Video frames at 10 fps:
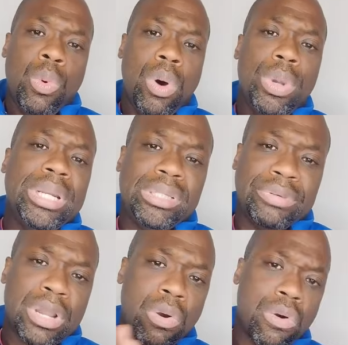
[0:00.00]
Well, we need
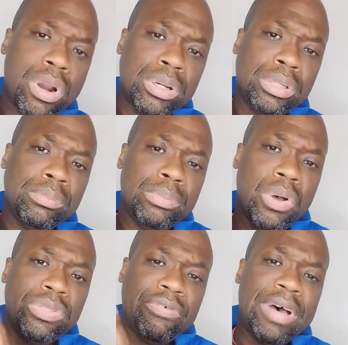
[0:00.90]
to record
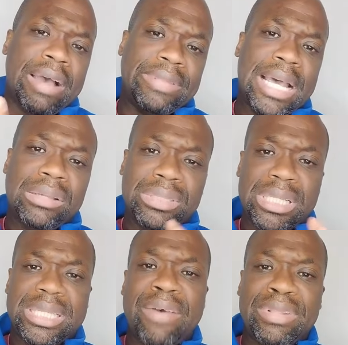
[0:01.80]
both the
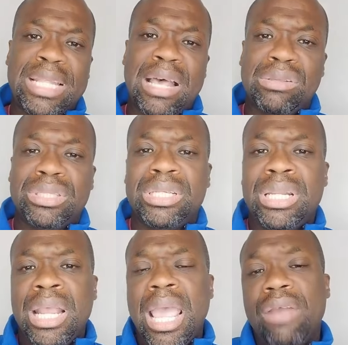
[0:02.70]
5,000 the
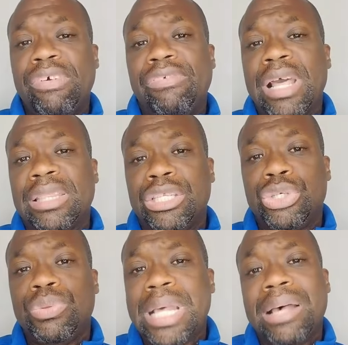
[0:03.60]
7,000 and reflect the
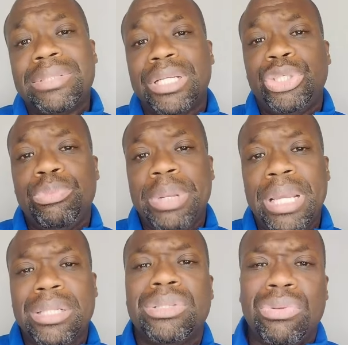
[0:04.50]
2,000 that you
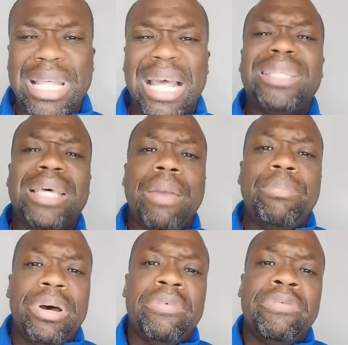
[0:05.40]
made. So that
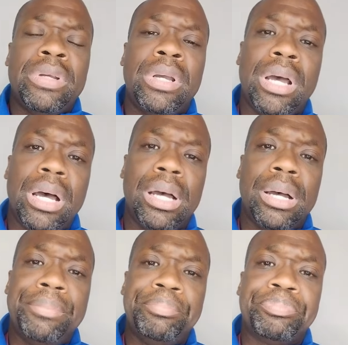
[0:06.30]
type of
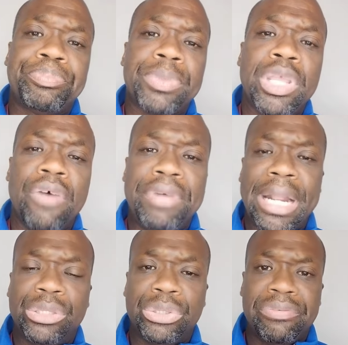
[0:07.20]
um, you know
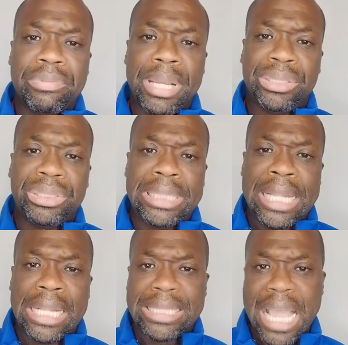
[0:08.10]
financial information
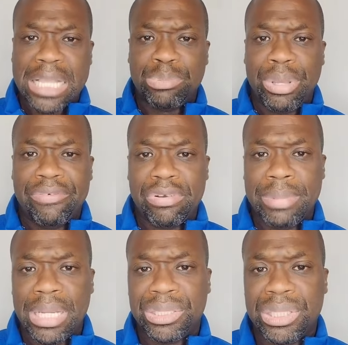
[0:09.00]
and that taxable
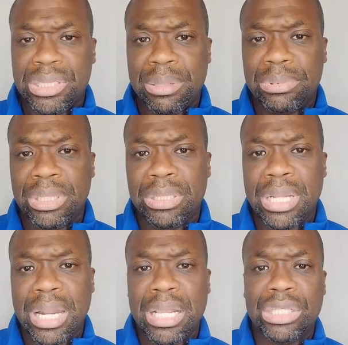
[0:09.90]
information is
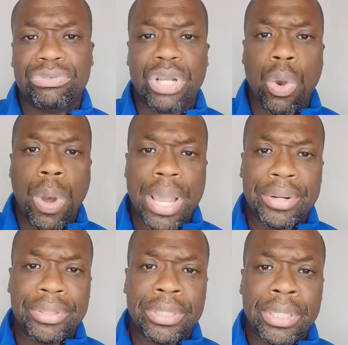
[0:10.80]
something that is
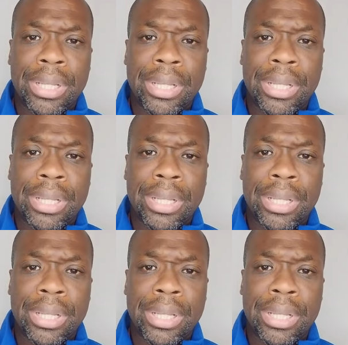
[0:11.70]
required.